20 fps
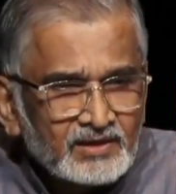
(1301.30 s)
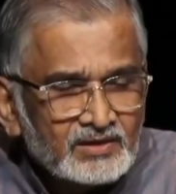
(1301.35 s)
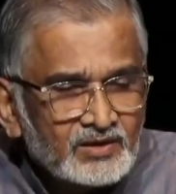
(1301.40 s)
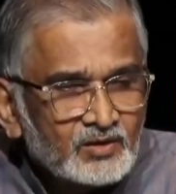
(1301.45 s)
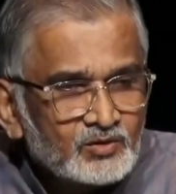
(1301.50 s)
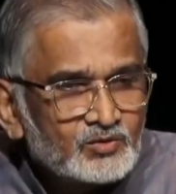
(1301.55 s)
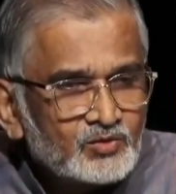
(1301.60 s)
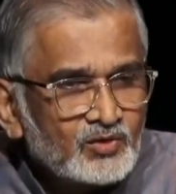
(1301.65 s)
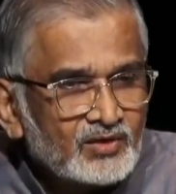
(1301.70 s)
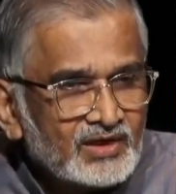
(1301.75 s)

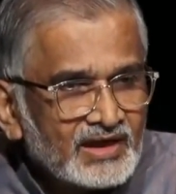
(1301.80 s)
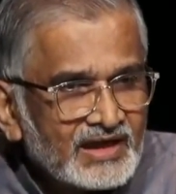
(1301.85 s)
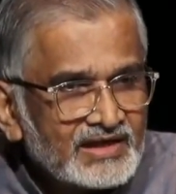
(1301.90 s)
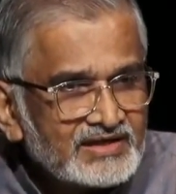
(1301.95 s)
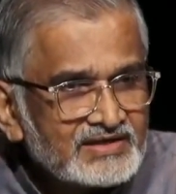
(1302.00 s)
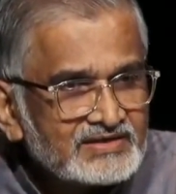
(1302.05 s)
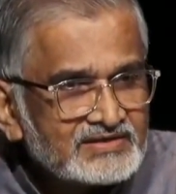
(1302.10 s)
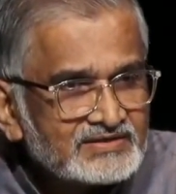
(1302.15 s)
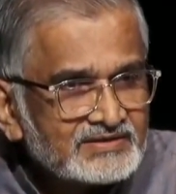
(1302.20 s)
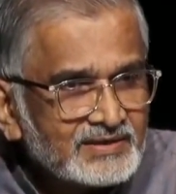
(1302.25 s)
Now to
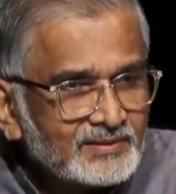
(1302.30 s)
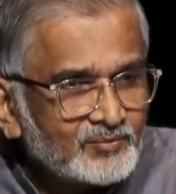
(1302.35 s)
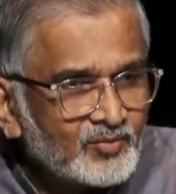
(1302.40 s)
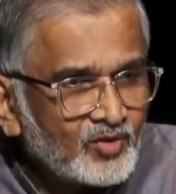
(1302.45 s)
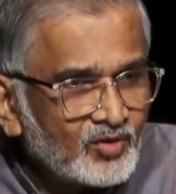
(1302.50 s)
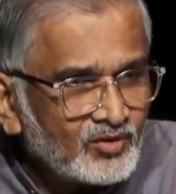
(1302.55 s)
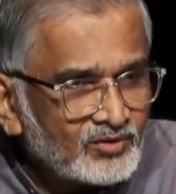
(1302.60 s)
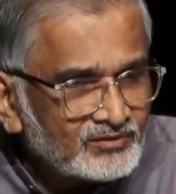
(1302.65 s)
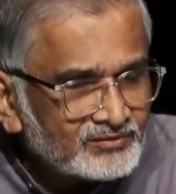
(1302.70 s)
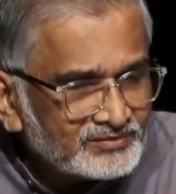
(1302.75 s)
rise
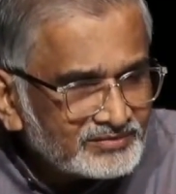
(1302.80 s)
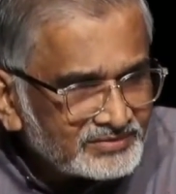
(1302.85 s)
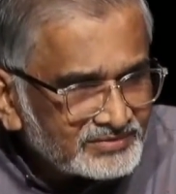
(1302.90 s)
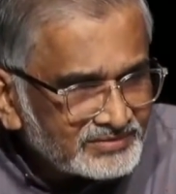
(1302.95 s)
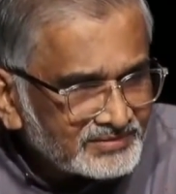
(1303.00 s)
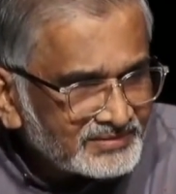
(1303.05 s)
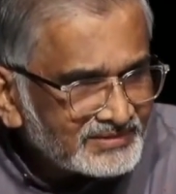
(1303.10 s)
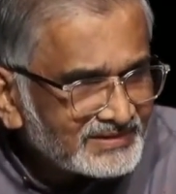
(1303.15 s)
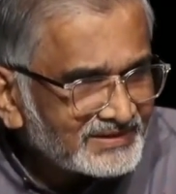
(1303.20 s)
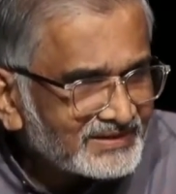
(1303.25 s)
above
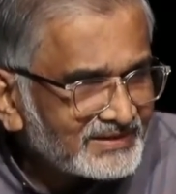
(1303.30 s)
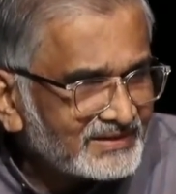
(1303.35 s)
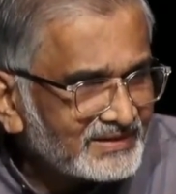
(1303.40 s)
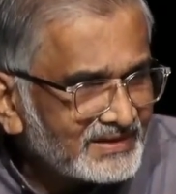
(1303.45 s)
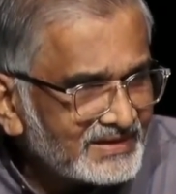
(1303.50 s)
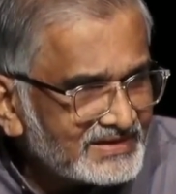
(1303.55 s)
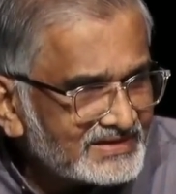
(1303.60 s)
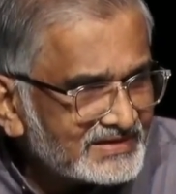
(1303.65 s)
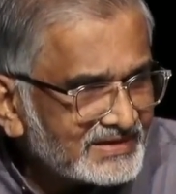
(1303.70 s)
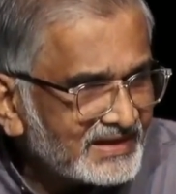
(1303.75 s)

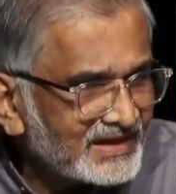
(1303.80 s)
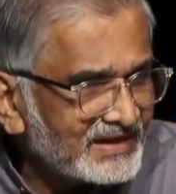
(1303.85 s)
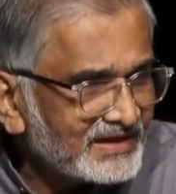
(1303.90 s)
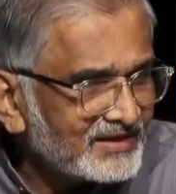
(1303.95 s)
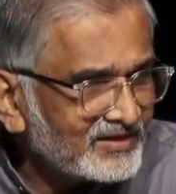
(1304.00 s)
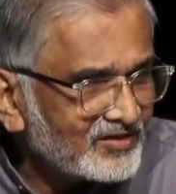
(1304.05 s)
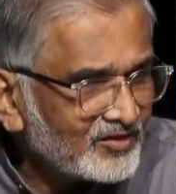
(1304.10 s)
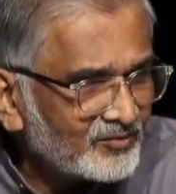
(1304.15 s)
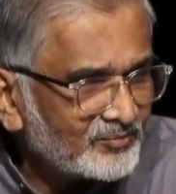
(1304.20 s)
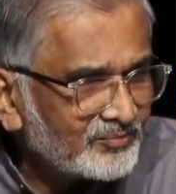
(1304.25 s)
these
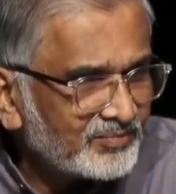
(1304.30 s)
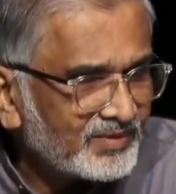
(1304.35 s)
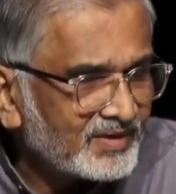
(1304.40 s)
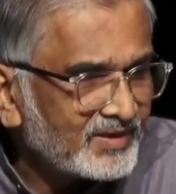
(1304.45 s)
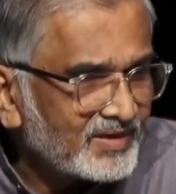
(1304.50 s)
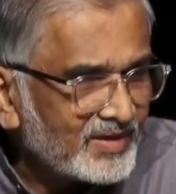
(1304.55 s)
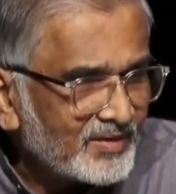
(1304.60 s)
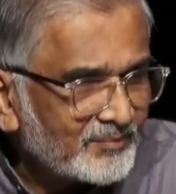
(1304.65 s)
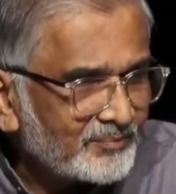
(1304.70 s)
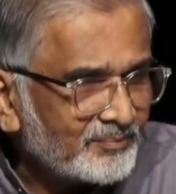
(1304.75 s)
kind of
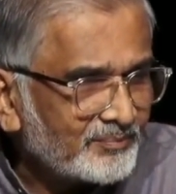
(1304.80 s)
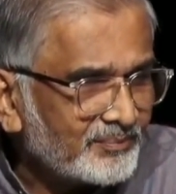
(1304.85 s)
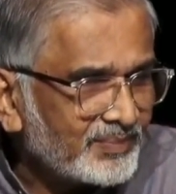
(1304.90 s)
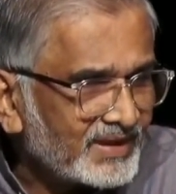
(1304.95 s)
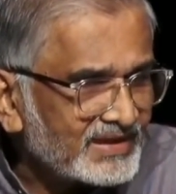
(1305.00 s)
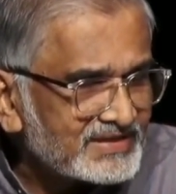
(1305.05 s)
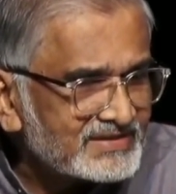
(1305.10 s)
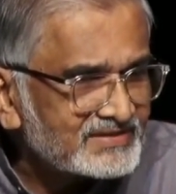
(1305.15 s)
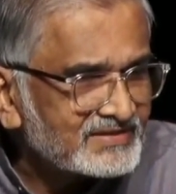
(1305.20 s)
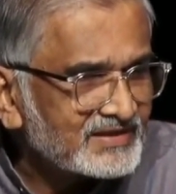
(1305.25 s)

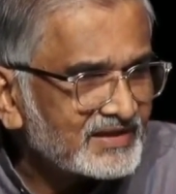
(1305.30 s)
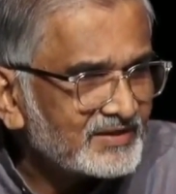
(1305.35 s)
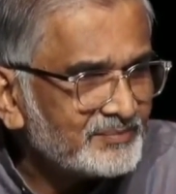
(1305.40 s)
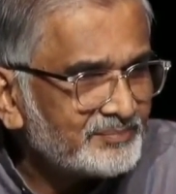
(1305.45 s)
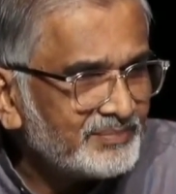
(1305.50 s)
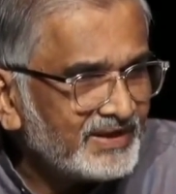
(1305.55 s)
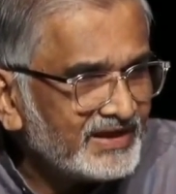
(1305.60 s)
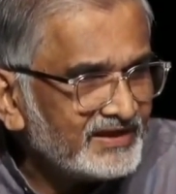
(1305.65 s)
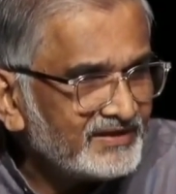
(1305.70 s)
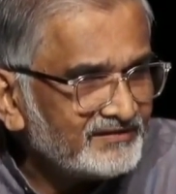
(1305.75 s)
personal
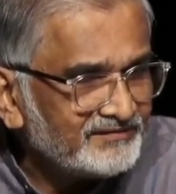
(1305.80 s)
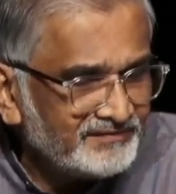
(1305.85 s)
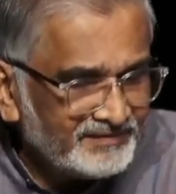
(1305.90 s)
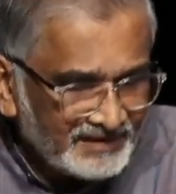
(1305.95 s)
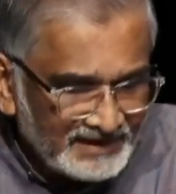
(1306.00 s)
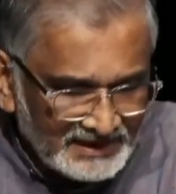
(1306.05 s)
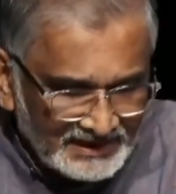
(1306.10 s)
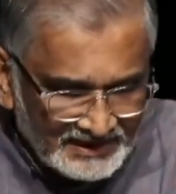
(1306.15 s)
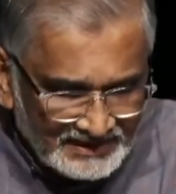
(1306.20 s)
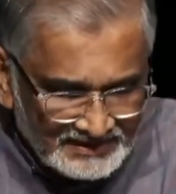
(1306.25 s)
petty
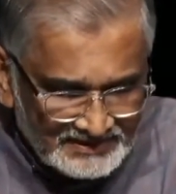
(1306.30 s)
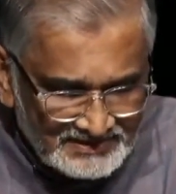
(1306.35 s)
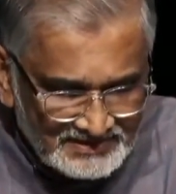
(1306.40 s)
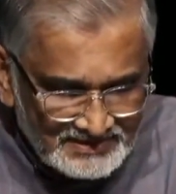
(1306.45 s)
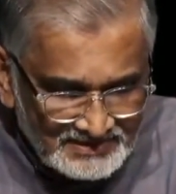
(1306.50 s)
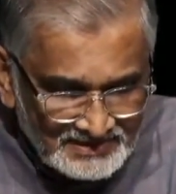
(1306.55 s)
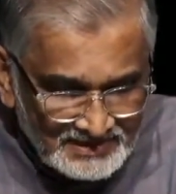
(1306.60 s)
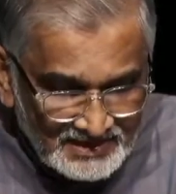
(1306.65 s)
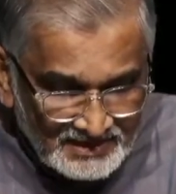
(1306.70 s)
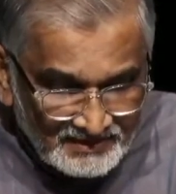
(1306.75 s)

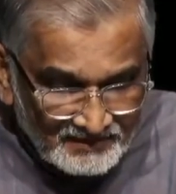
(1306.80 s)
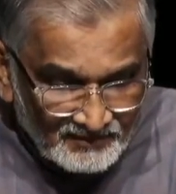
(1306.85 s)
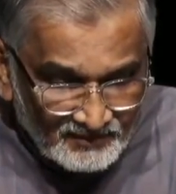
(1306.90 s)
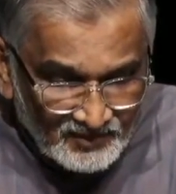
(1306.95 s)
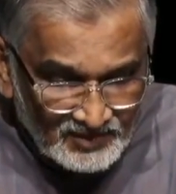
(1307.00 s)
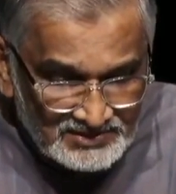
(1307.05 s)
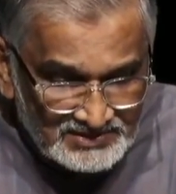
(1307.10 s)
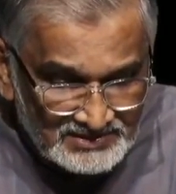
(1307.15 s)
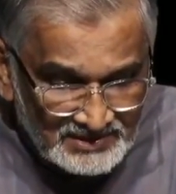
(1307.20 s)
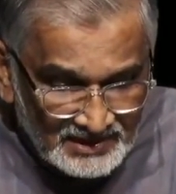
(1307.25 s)
feelings
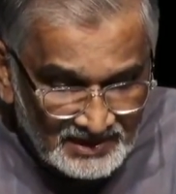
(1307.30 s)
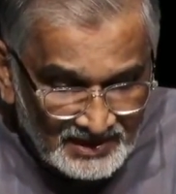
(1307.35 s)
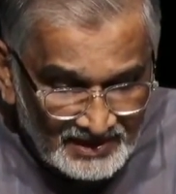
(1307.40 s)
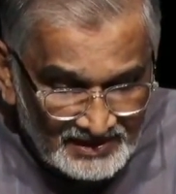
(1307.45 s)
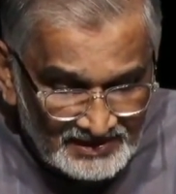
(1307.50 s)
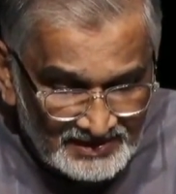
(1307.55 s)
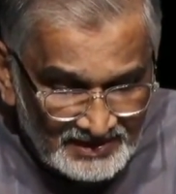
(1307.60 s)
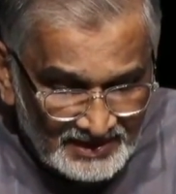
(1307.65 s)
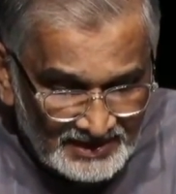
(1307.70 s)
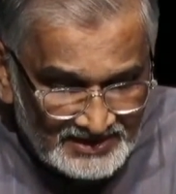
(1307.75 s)
was the
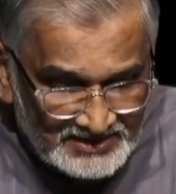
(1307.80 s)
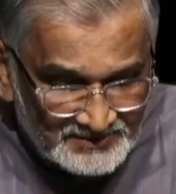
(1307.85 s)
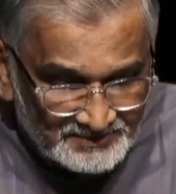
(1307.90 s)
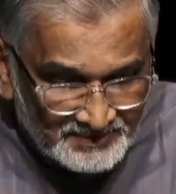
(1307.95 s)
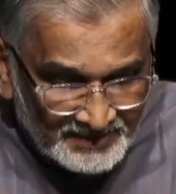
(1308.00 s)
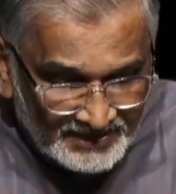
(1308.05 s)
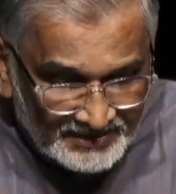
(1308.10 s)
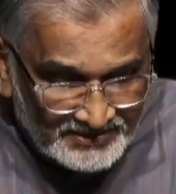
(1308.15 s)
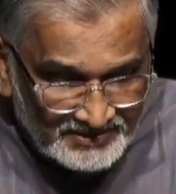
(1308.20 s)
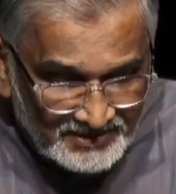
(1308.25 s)
another
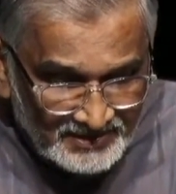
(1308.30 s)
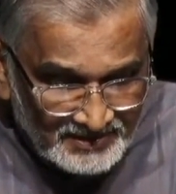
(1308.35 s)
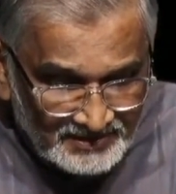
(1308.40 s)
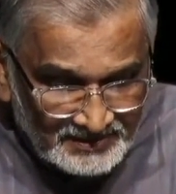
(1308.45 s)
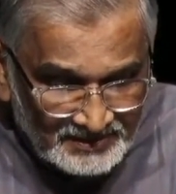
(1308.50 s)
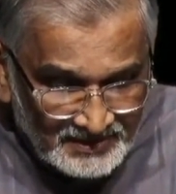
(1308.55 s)
aspect.